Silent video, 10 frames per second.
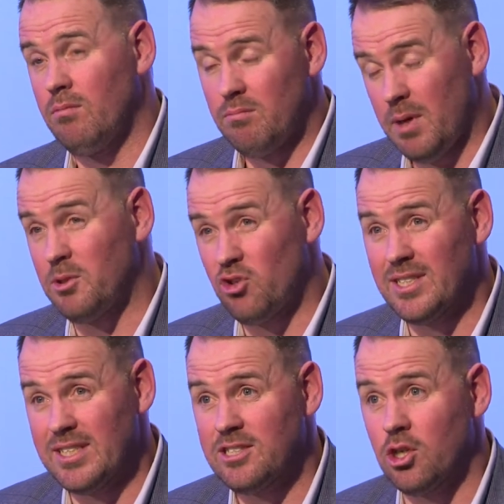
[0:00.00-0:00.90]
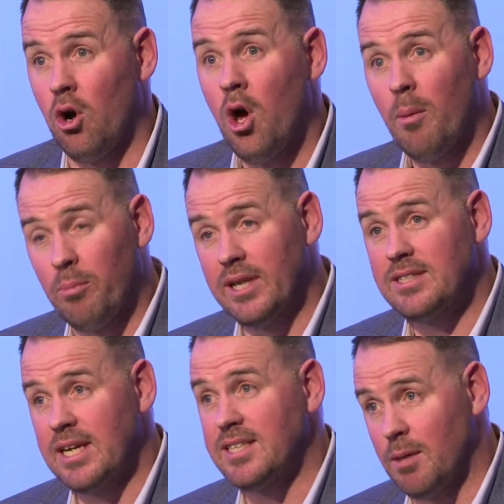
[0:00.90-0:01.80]
maybe drills less so, but
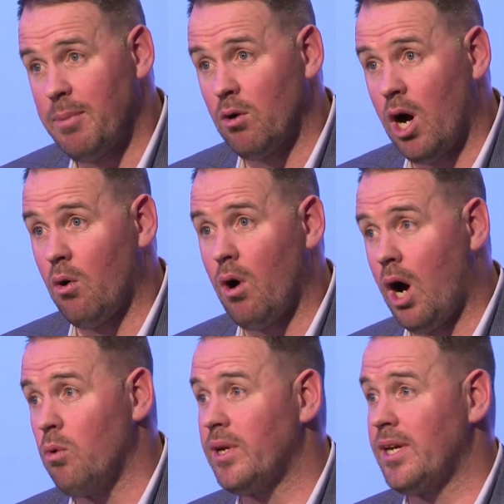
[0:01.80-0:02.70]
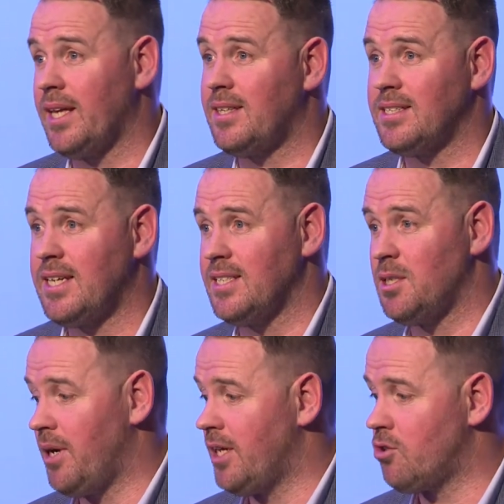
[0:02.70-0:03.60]
it's about how we can get these kids to
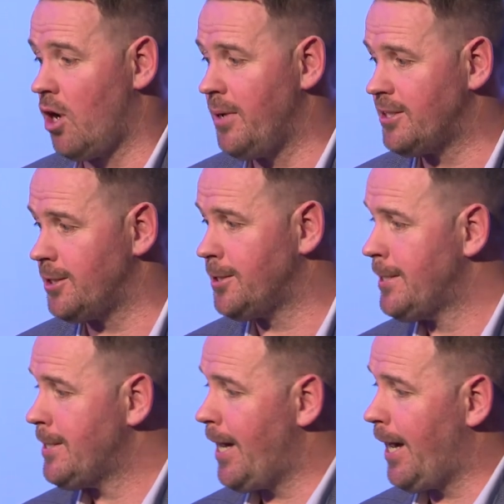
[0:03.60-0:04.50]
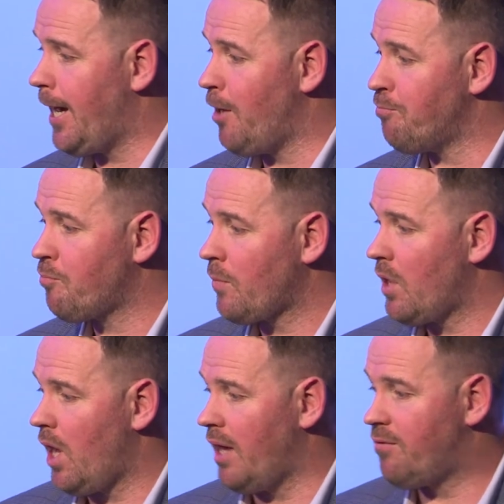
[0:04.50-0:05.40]
buy into our message.
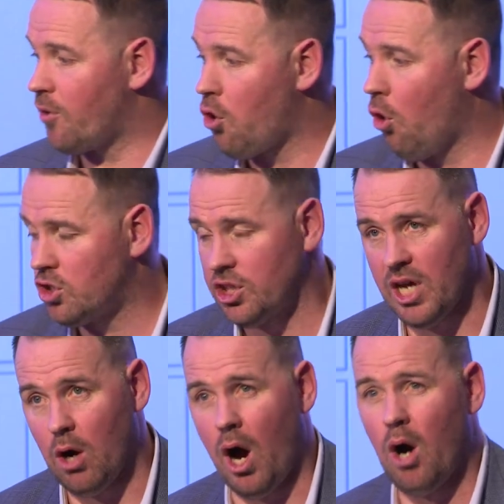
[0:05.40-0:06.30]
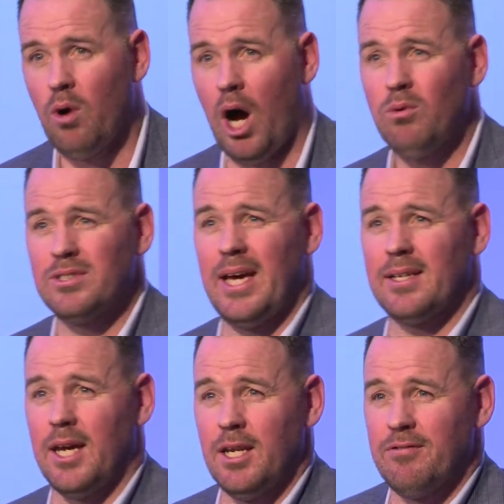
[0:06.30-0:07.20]
And for coaches, how is
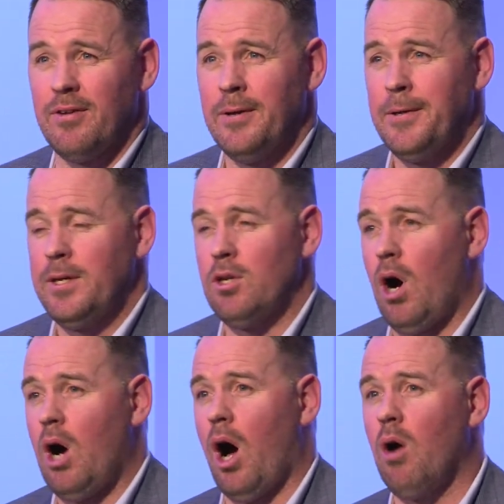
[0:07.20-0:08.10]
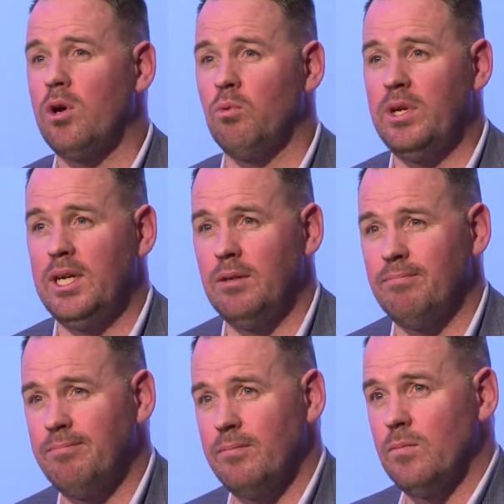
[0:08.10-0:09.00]
that kind of, you know, how can we
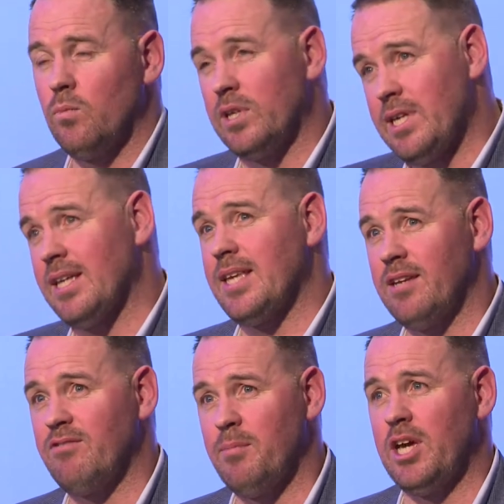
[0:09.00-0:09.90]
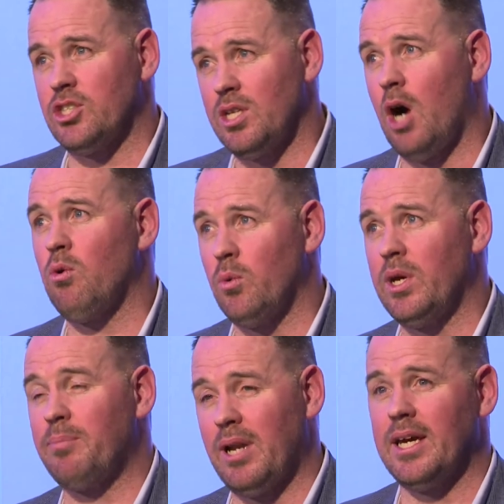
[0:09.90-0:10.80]
take that information, how can we
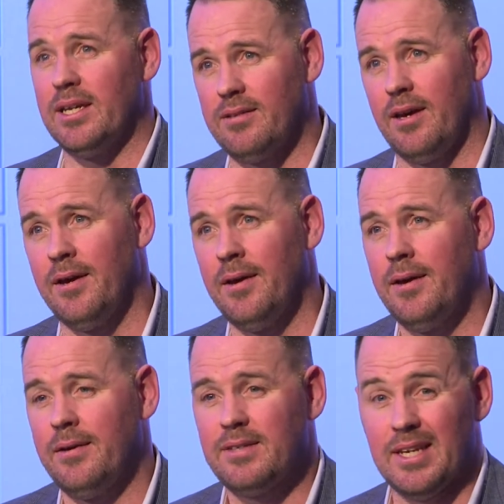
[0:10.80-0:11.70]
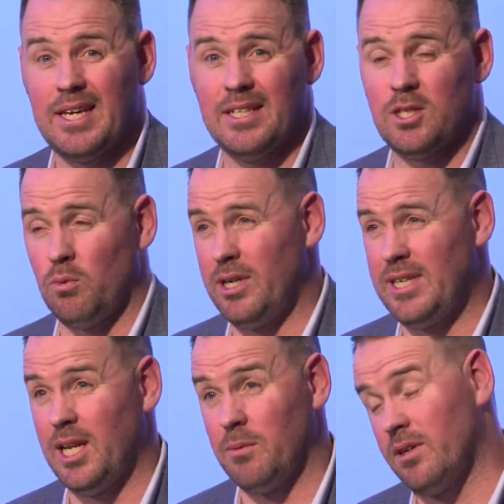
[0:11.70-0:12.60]
apply it to the kids that we're
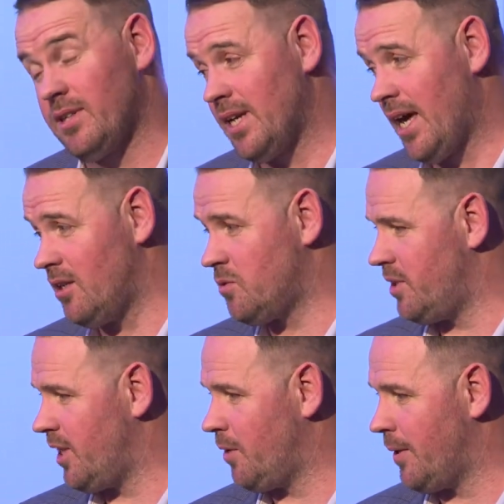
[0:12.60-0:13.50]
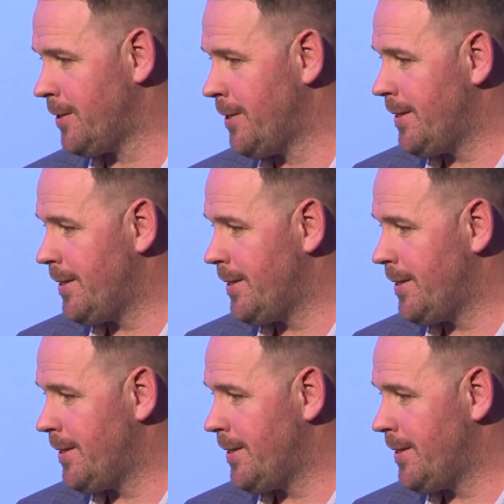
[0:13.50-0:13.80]
dealing with or to the adults we're dealing with?